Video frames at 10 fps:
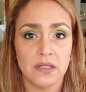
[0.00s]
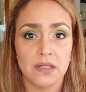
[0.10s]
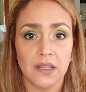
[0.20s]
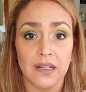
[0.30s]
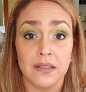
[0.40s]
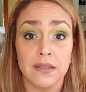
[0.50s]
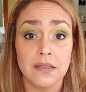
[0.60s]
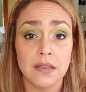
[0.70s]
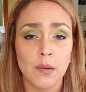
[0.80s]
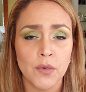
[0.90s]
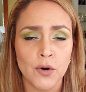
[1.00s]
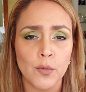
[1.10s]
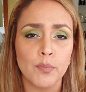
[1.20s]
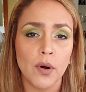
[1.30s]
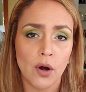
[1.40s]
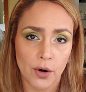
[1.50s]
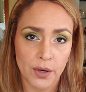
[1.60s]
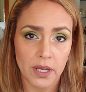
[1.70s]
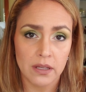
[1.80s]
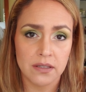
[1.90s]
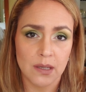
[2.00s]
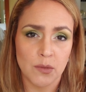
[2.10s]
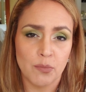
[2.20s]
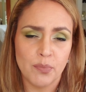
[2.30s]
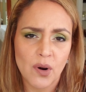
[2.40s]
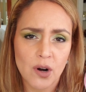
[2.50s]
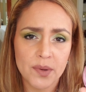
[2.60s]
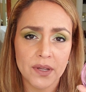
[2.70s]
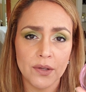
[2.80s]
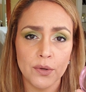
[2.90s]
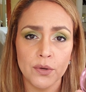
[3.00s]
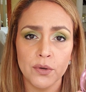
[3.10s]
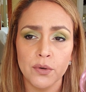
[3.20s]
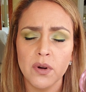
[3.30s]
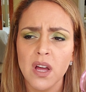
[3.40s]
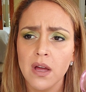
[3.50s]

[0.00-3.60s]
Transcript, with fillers: to like a summer party, a summer barbecue,